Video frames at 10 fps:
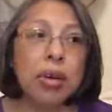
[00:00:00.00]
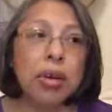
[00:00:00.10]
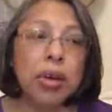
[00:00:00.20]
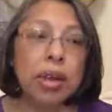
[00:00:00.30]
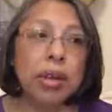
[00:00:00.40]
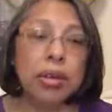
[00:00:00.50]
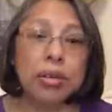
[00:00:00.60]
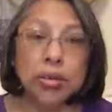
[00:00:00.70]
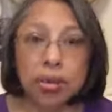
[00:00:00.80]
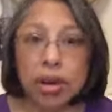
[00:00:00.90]
or in
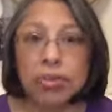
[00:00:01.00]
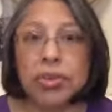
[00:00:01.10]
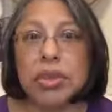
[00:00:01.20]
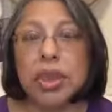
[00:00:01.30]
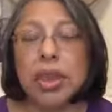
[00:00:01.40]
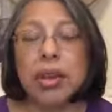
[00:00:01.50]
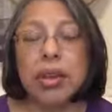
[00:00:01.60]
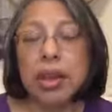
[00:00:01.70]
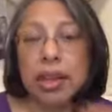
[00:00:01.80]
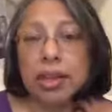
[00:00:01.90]
their drums
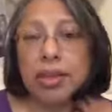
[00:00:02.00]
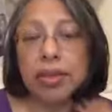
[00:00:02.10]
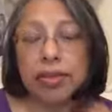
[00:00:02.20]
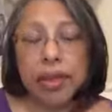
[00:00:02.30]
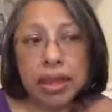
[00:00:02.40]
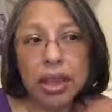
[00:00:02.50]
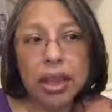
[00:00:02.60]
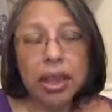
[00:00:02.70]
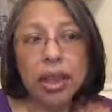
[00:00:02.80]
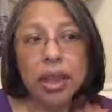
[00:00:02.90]
and that sort of thing.
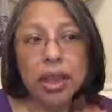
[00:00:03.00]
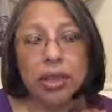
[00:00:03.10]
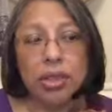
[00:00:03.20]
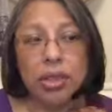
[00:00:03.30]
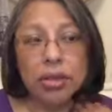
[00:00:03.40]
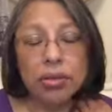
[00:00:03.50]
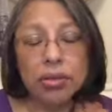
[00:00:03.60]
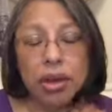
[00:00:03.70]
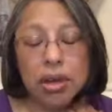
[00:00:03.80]
And so